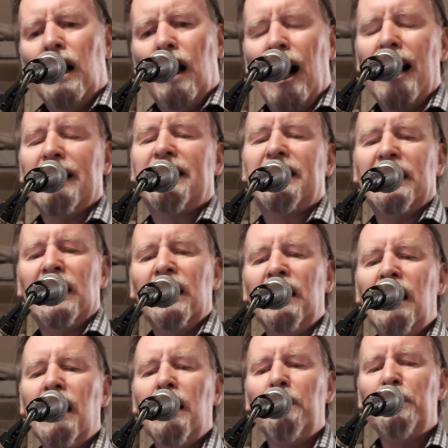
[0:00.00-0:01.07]
I seen
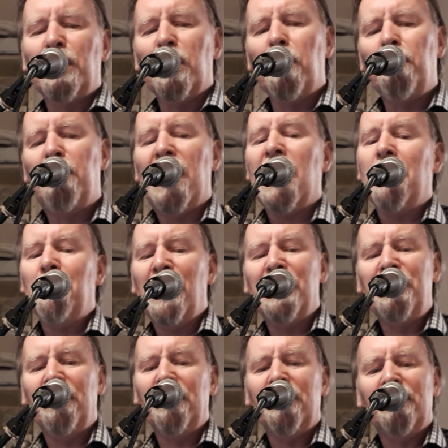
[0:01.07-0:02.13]
love go by my
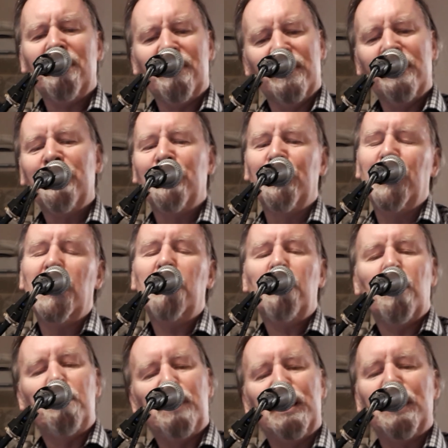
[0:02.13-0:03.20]
door.
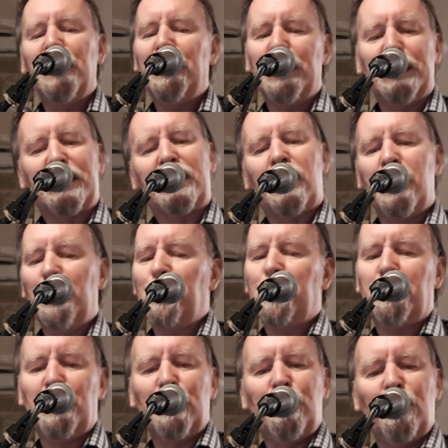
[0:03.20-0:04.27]
Never been this close
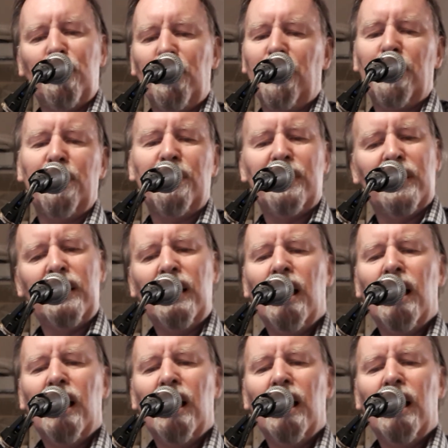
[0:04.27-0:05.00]
before.